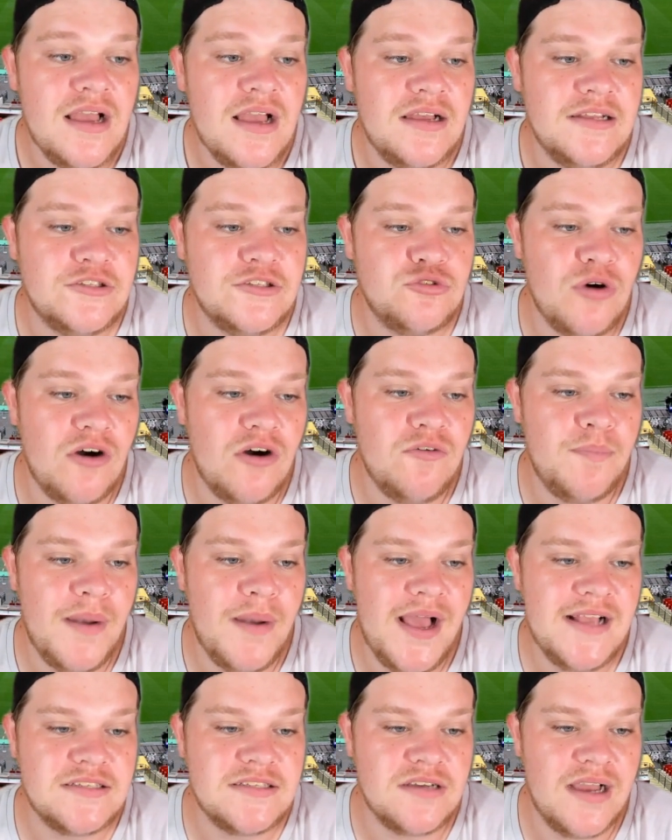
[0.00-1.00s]
In 12th
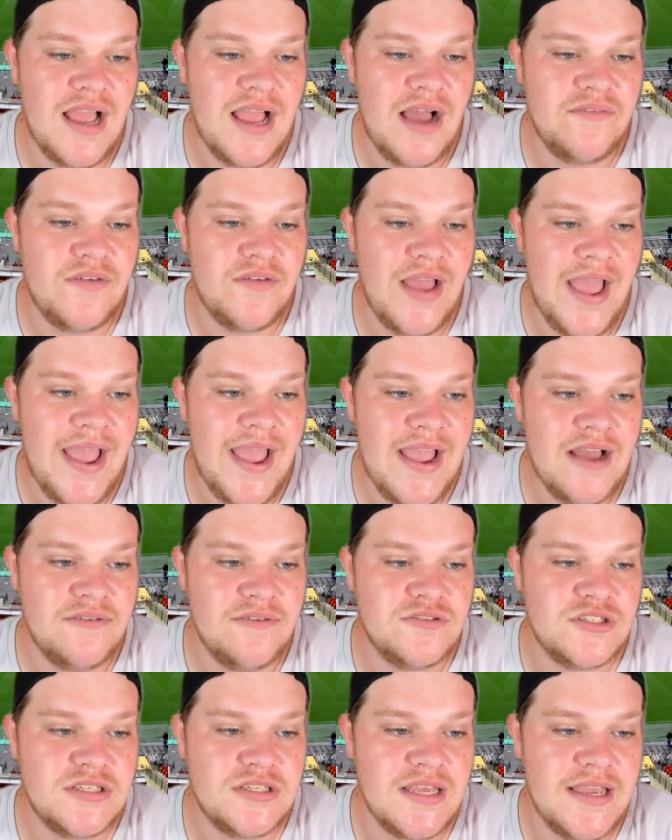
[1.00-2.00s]
place, I have
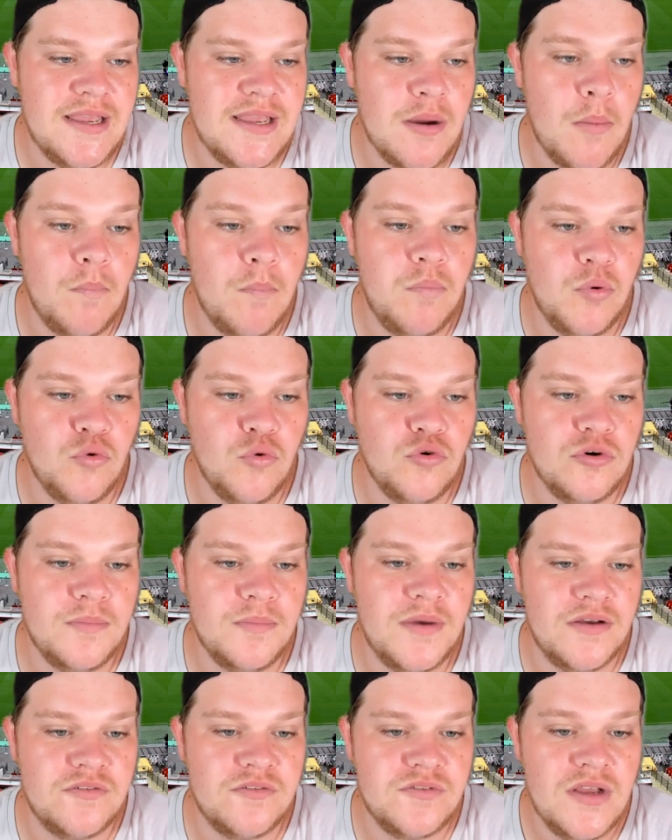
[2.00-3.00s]
AFC
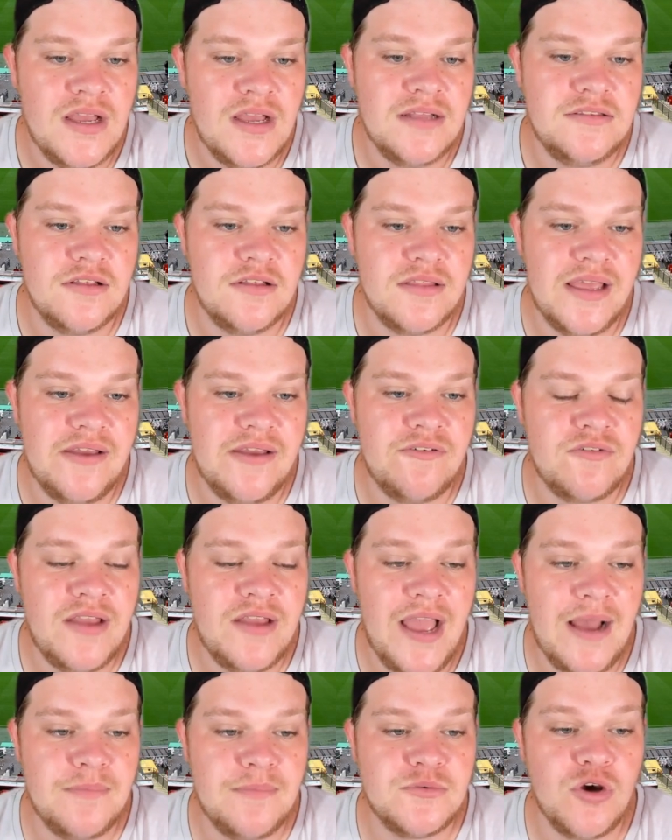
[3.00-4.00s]
Bournemouth. Now, they have
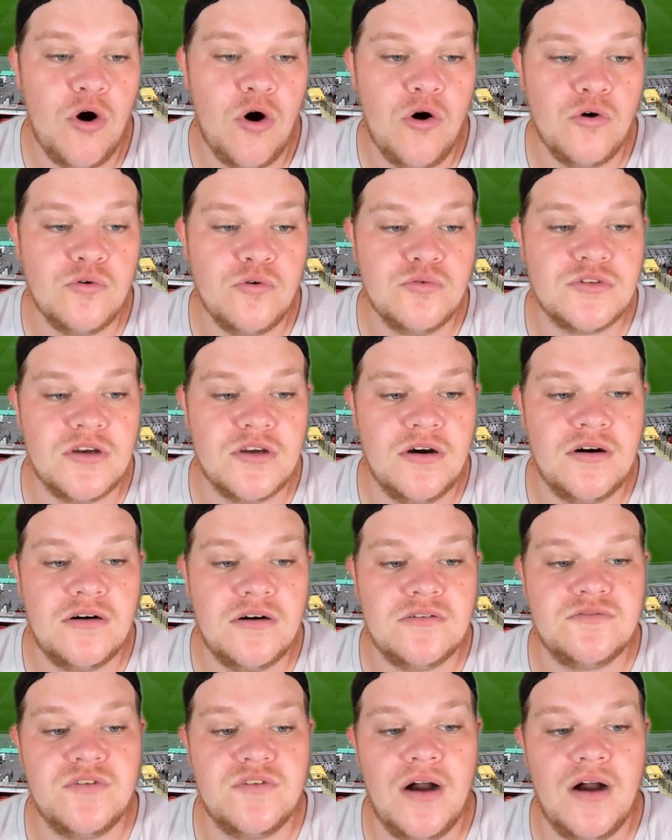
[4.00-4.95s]
kept hold of